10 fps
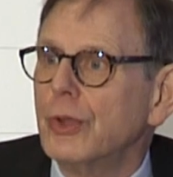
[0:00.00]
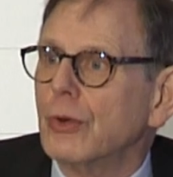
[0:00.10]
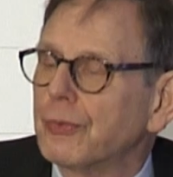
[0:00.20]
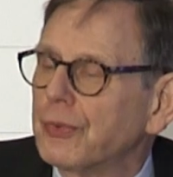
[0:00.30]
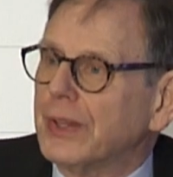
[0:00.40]

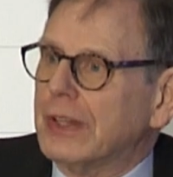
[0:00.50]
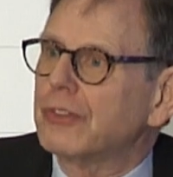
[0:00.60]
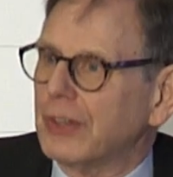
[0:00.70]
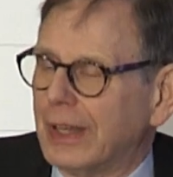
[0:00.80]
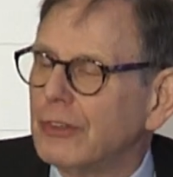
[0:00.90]
your
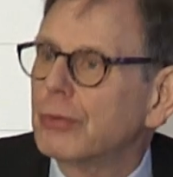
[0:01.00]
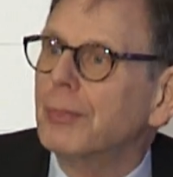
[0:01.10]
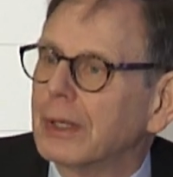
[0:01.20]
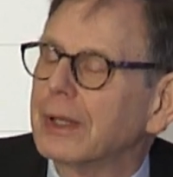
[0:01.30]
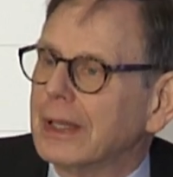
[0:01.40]
fleet
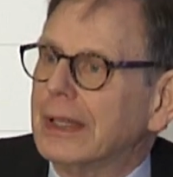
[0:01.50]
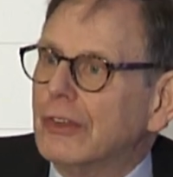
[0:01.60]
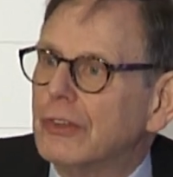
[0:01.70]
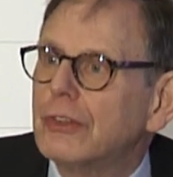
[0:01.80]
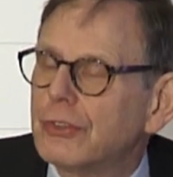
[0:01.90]
intimately
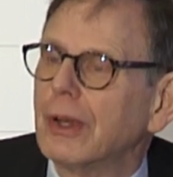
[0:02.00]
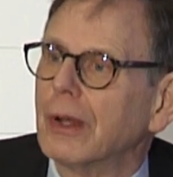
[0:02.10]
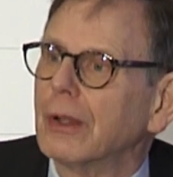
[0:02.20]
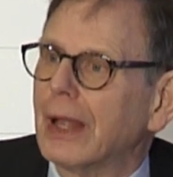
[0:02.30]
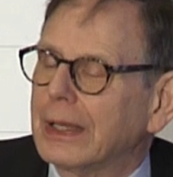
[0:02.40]
in
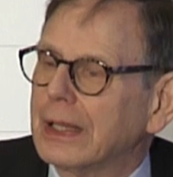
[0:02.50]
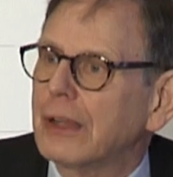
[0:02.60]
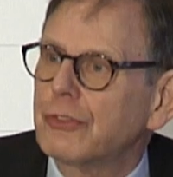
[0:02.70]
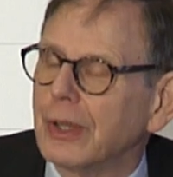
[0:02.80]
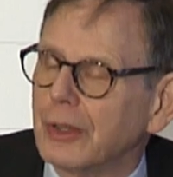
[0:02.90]
detail and
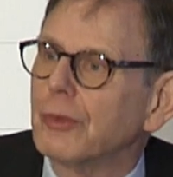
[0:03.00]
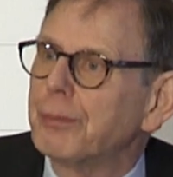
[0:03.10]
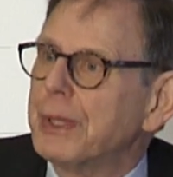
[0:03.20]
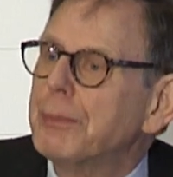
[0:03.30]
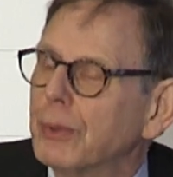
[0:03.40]
getting the
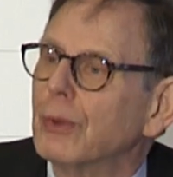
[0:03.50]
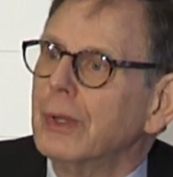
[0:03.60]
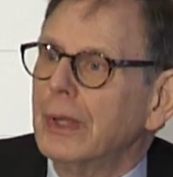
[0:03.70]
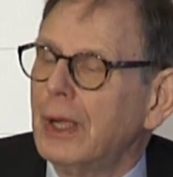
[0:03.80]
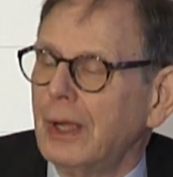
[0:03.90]

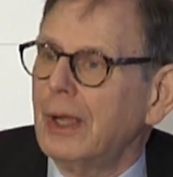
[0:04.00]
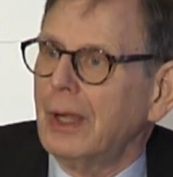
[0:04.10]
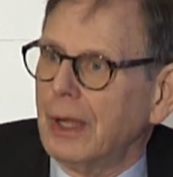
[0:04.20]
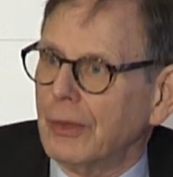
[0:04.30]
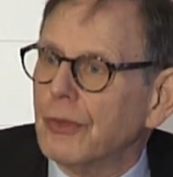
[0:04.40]
people
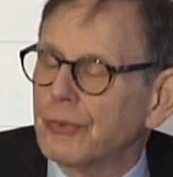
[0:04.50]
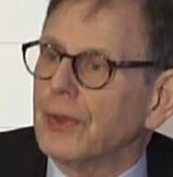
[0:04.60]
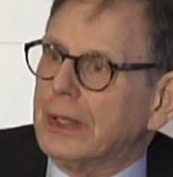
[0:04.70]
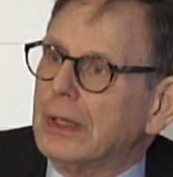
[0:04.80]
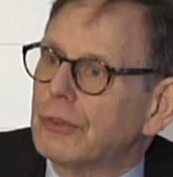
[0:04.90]
in the
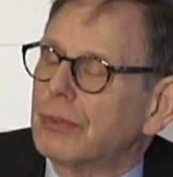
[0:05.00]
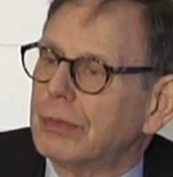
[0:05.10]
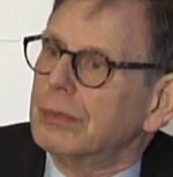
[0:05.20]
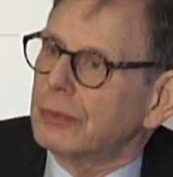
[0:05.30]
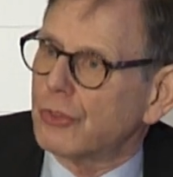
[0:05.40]
fleet,
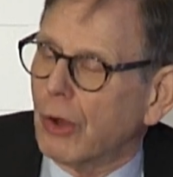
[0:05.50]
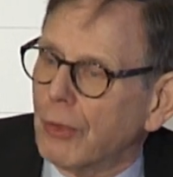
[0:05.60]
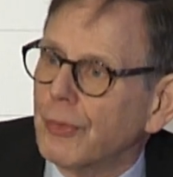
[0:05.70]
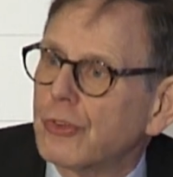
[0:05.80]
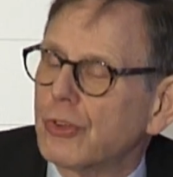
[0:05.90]

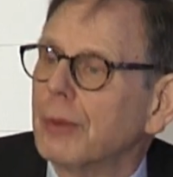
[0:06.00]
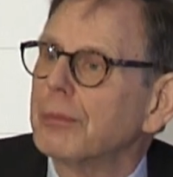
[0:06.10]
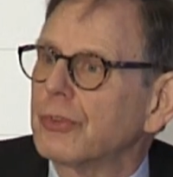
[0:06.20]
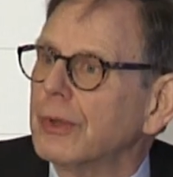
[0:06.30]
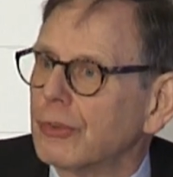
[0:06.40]
on the
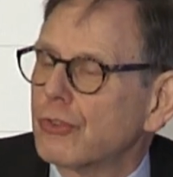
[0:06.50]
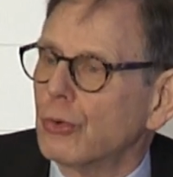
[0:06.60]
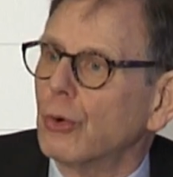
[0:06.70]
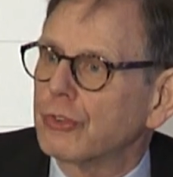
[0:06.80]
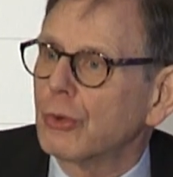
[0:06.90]
ships and at
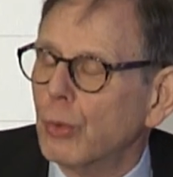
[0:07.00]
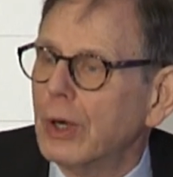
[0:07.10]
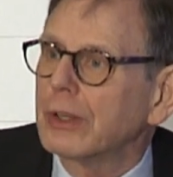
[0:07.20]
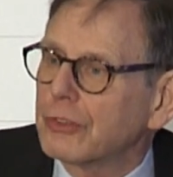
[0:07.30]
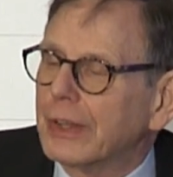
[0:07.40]
shore, to
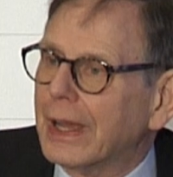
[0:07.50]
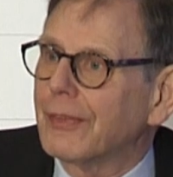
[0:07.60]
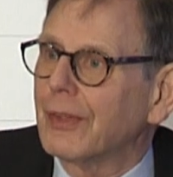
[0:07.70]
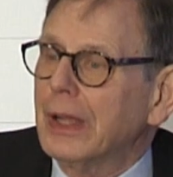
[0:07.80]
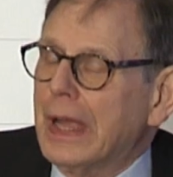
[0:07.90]
work
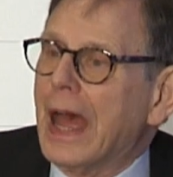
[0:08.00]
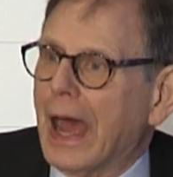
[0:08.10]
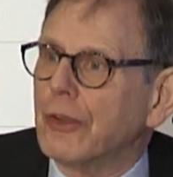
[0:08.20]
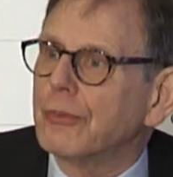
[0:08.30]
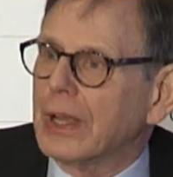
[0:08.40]
together,
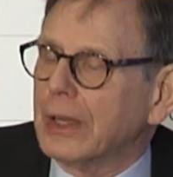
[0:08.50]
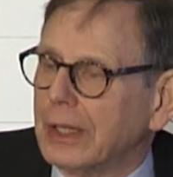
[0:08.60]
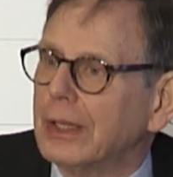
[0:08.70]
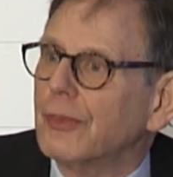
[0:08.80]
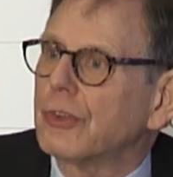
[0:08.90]
and of
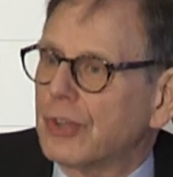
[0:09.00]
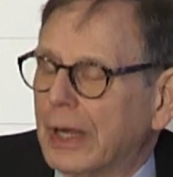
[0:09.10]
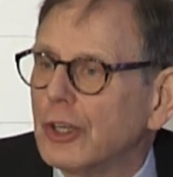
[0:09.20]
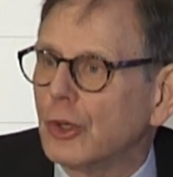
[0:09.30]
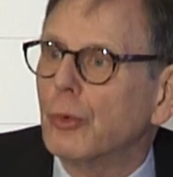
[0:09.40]
getting in the
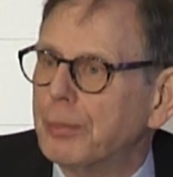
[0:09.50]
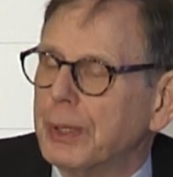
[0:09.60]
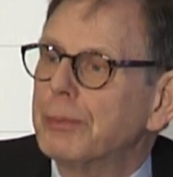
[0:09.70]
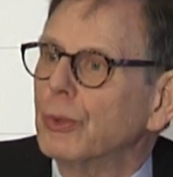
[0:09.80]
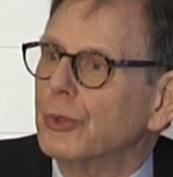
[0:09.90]
technical
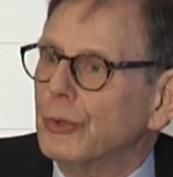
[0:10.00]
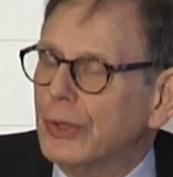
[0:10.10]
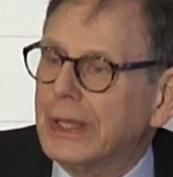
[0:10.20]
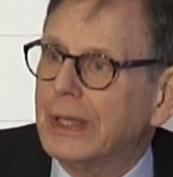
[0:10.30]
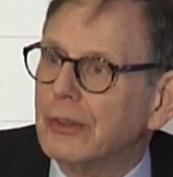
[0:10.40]
people you
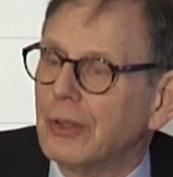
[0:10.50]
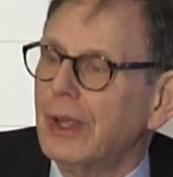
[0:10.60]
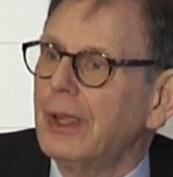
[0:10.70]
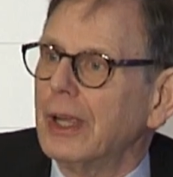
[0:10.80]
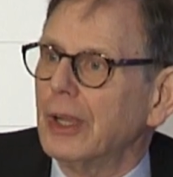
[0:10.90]
need
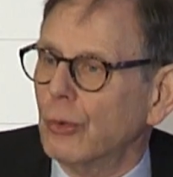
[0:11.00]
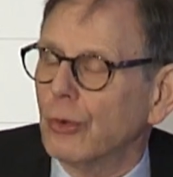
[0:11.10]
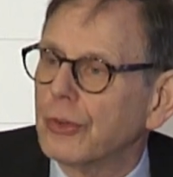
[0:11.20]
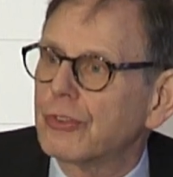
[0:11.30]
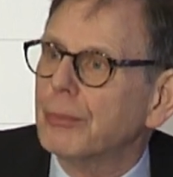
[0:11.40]
in
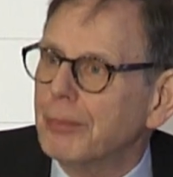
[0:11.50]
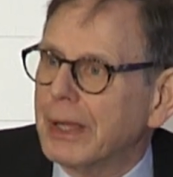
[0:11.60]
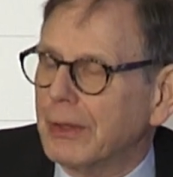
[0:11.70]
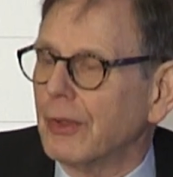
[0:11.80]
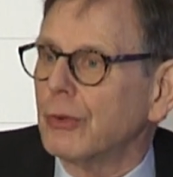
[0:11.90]
order to
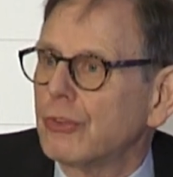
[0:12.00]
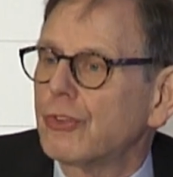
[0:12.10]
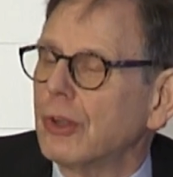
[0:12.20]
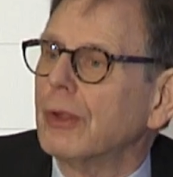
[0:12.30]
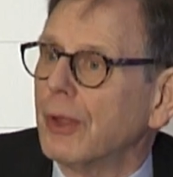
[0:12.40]
make
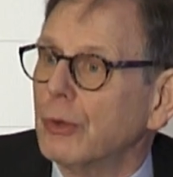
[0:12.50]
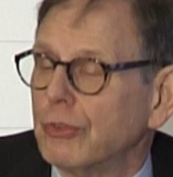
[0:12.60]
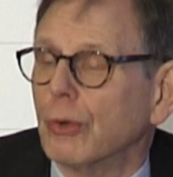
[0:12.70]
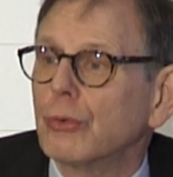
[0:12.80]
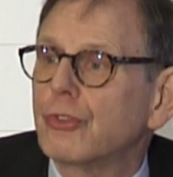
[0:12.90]

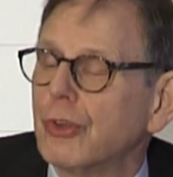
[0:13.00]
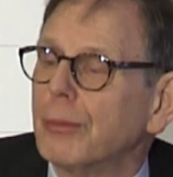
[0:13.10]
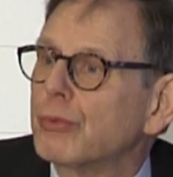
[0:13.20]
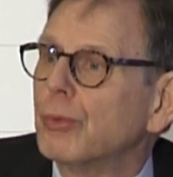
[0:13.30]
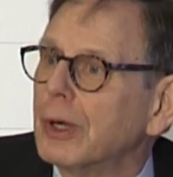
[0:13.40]
those old
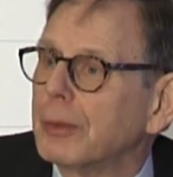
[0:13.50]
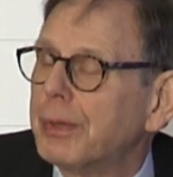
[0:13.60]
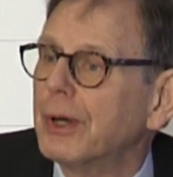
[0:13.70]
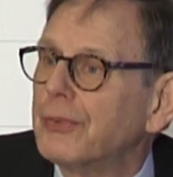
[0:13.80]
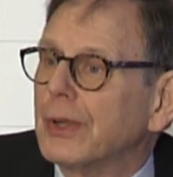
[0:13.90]
ships work
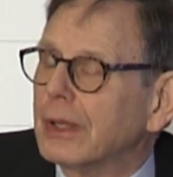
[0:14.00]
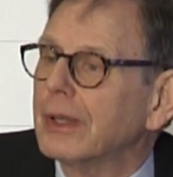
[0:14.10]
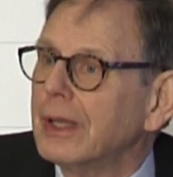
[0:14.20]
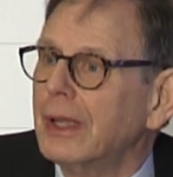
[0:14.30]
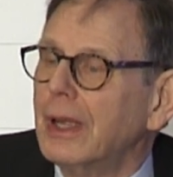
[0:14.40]

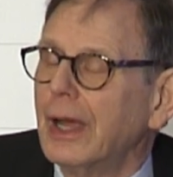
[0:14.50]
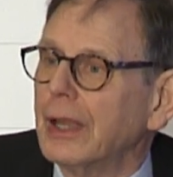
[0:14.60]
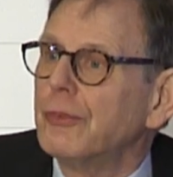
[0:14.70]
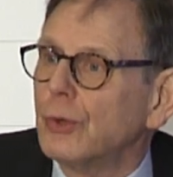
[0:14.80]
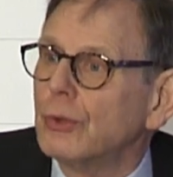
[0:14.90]
perfectly.
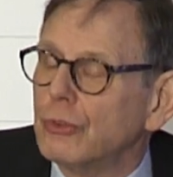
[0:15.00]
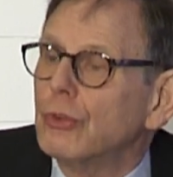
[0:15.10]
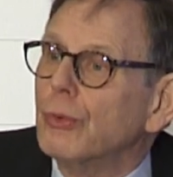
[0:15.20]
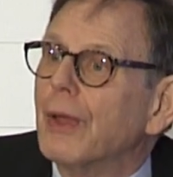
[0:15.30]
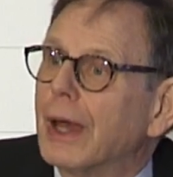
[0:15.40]
And if you can
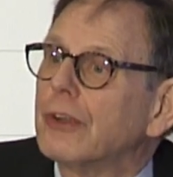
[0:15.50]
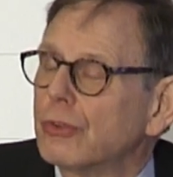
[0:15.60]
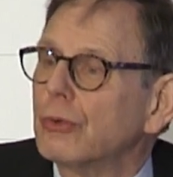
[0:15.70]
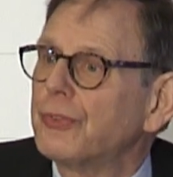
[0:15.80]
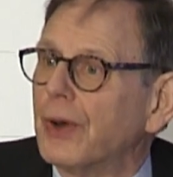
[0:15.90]
do
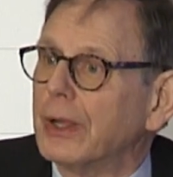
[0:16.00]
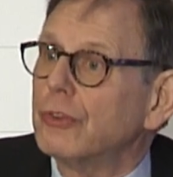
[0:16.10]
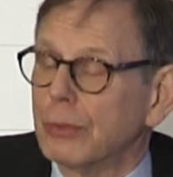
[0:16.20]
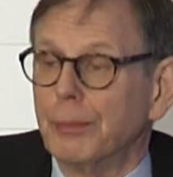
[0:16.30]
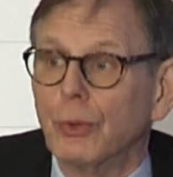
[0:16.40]
that, you'll
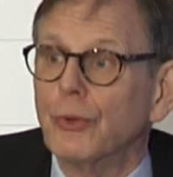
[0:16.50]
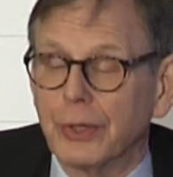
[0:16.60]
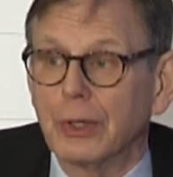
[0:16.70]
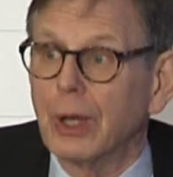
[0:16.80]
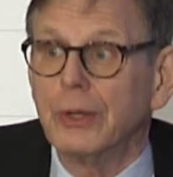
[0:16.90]
find you're
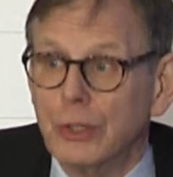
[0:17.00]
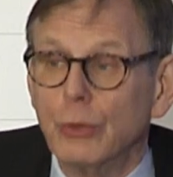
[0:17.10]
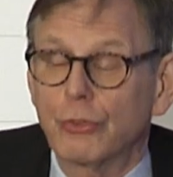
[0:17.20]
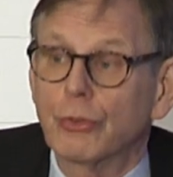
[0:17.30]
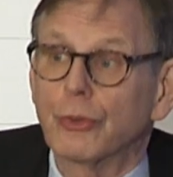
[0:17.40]
building a
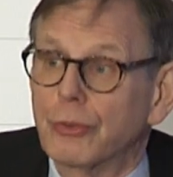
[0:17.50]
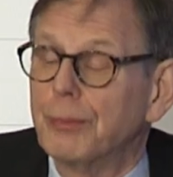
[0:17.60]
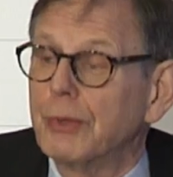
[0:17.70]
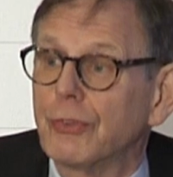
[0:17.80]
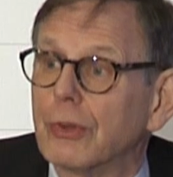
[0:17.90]
new sort
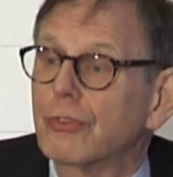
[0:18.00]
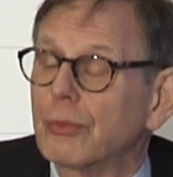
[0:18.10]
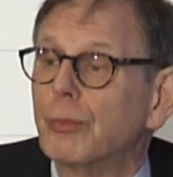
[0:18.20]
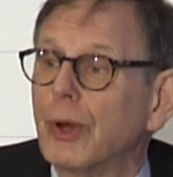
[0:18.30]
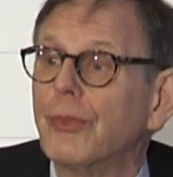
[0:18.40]
of business,
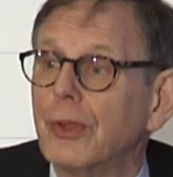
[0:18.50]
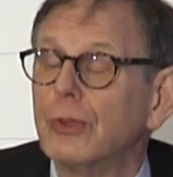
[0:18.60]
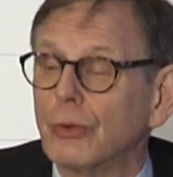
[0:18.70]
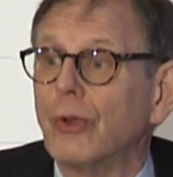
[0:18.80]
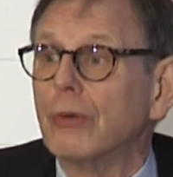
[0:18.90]
and one
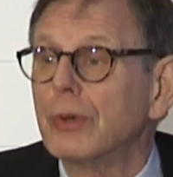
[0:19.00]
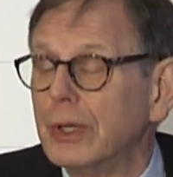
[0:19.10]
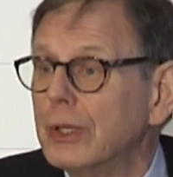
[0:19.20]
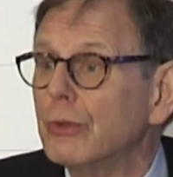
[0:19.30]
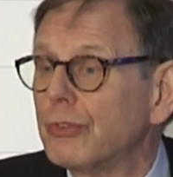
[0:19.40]
that you're not
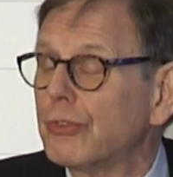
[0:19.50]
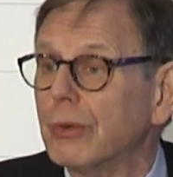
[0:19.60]
really used